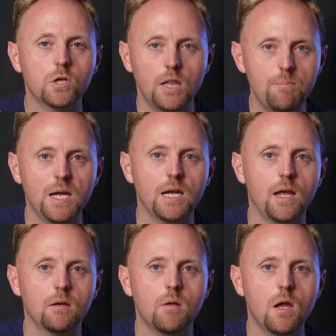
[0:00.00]
clipping
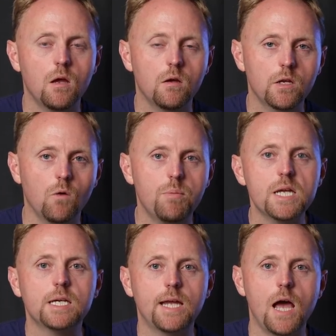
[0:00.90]
and
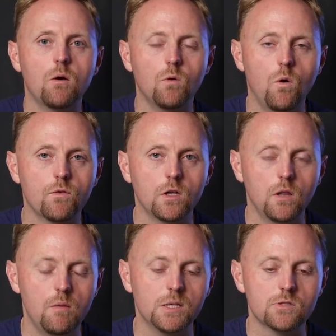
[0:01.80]
peaking out over the
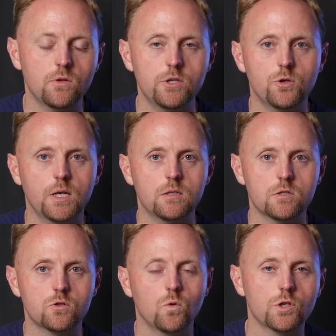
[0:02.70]
limit so that you get
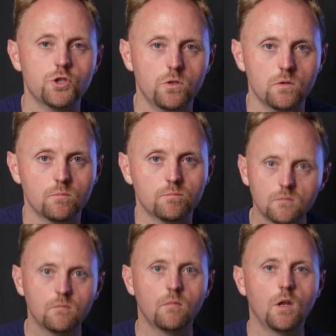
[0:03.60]
distortion.
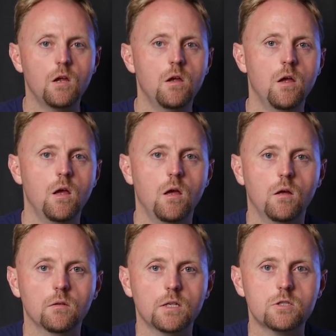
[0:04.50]

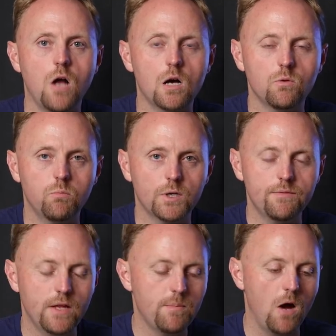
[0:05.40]
Let's talk real
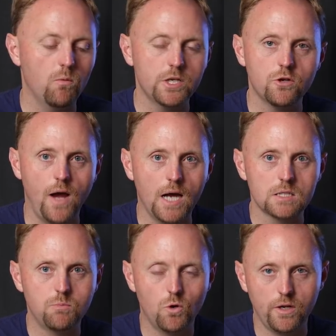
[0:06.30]
briefly about when you're
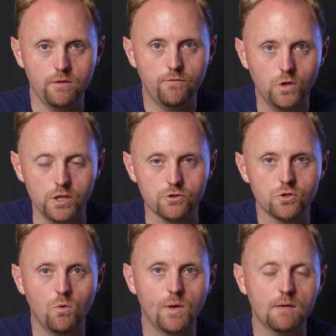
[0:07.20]
exporting the footage.
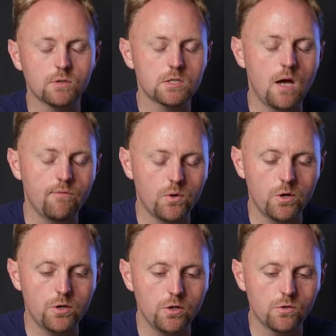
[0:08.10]
So whatever software
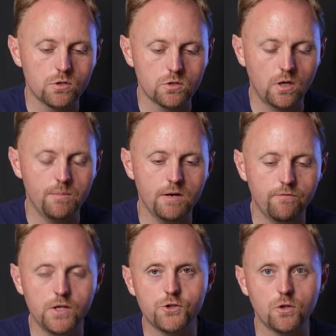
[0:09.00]
you use is going to be a
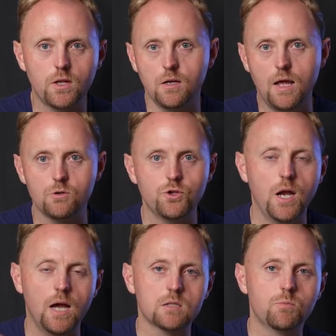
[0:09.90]
feature that allows you
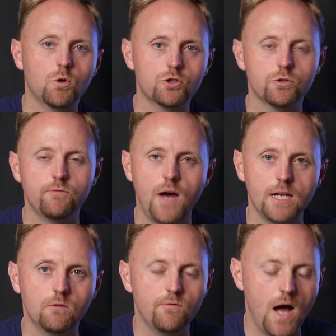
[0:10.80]
to export your
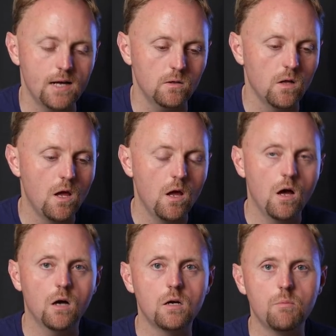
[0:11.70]
final file.
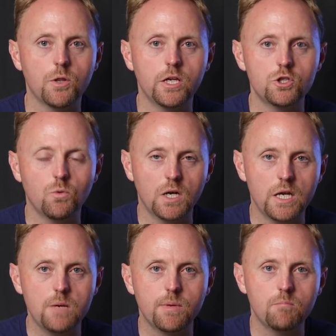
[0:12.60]
A couple things you want to
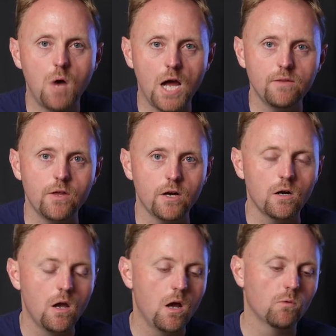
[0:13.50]
keep in mind there.
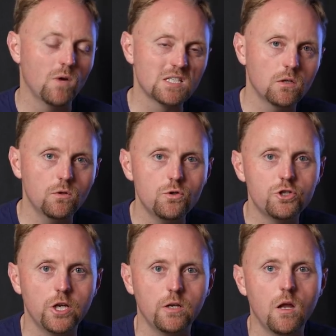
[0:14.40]

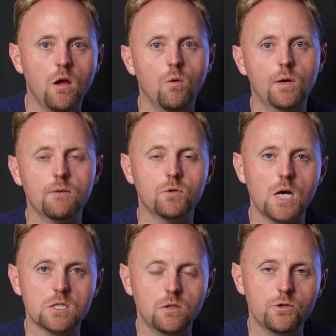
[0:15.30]
Resolution. Whatever
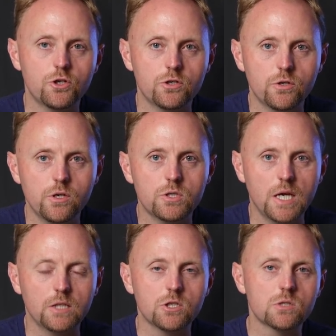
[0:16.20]
resolution you're
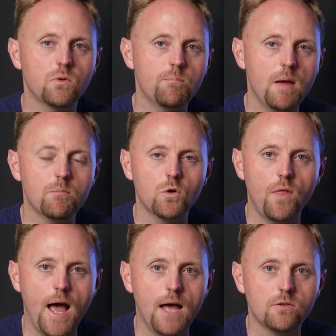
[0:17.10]
using, just remember
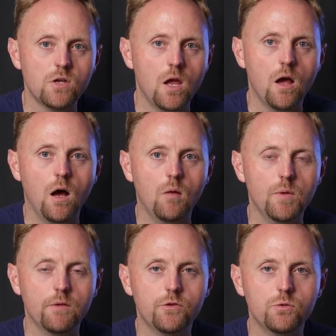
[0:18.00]
that
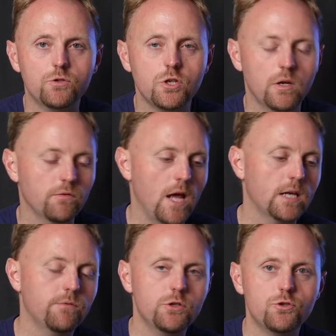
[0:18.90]
if you
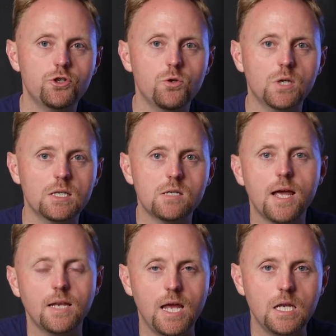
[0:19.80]
shoot in
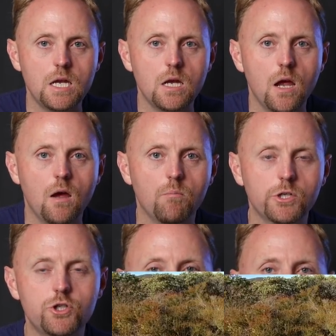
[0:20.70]
1080
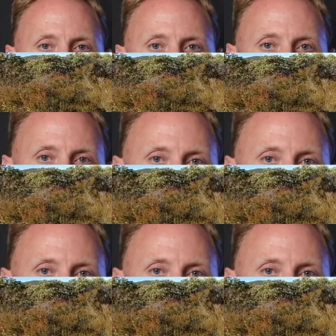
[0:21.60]
but you export